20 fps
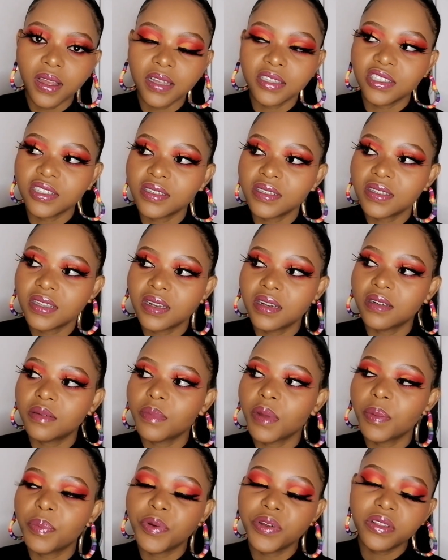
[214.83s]
i just said it
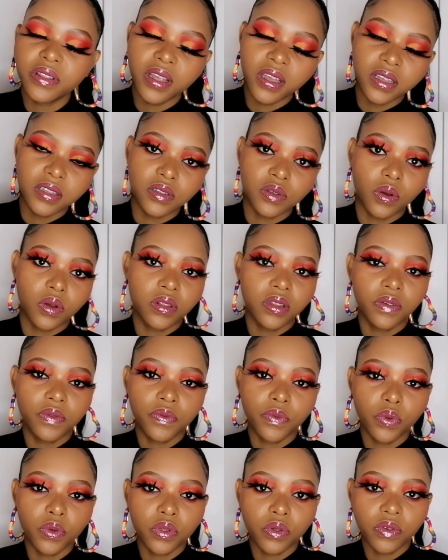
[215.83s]
my birthday is on the
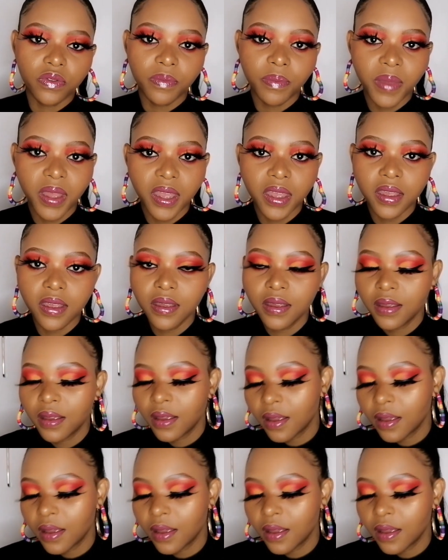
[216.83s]
4th of may